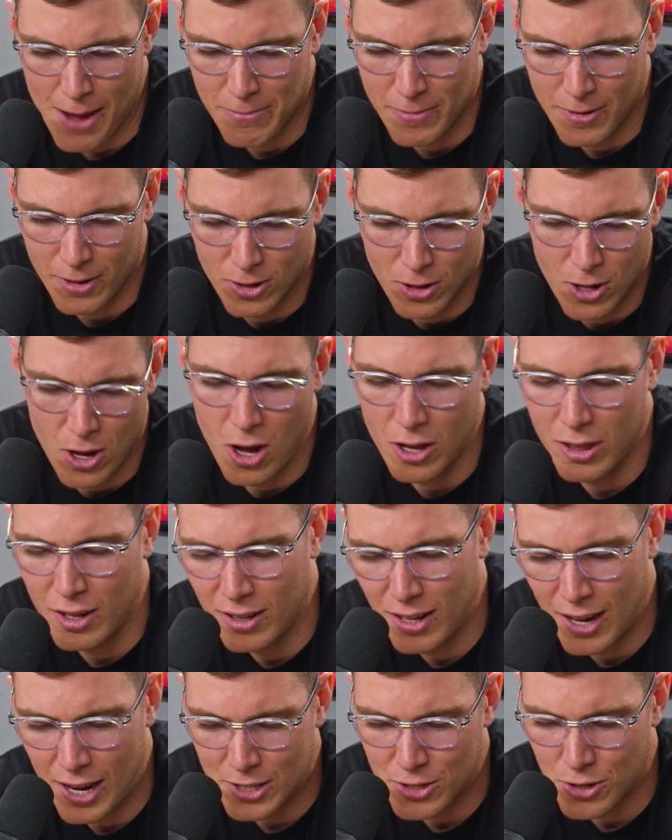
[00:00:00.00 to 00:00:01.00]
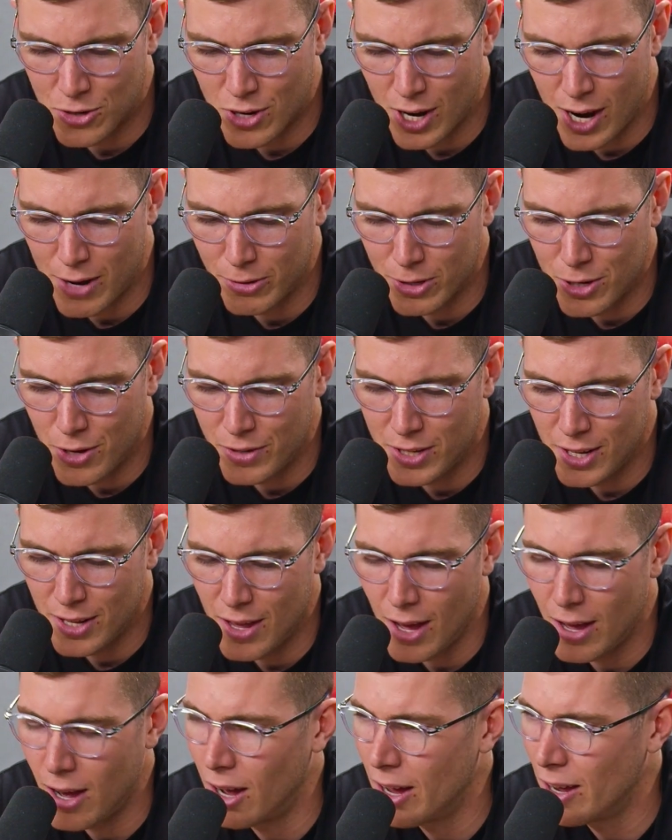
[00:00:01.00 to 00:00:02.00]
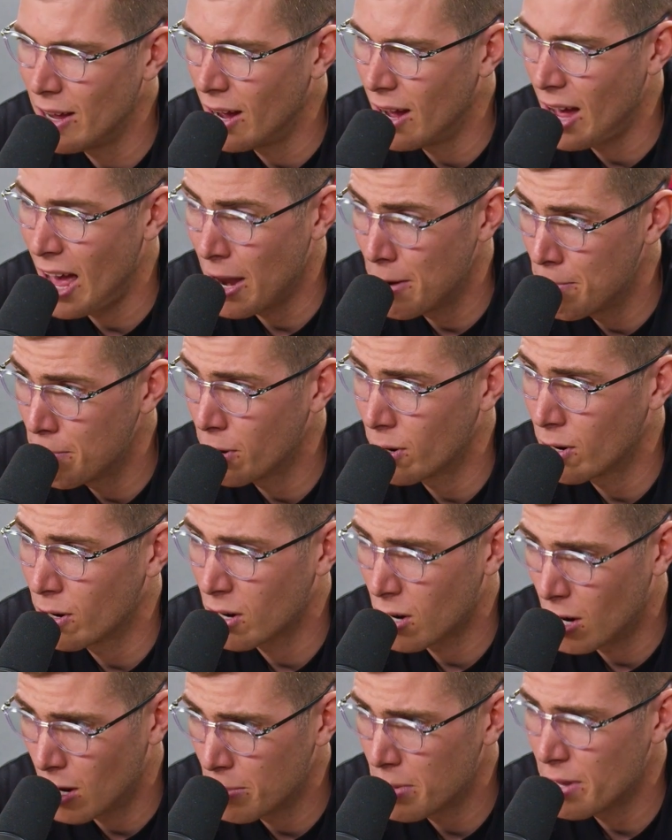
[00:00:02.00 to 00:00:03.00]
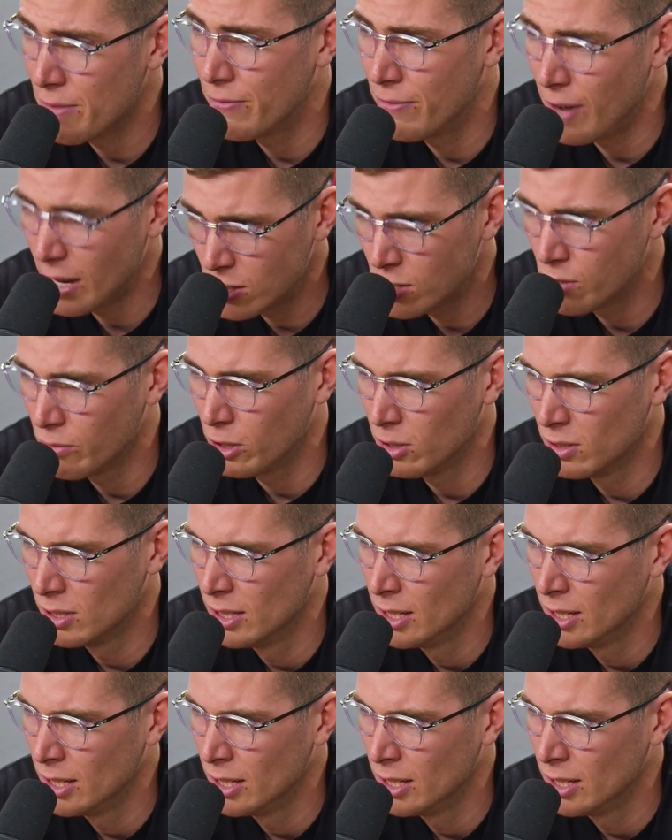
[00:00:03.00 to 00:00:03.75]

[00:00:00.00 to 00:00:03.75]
along the lines of travel, you did the Edinburgh Comedy Festival.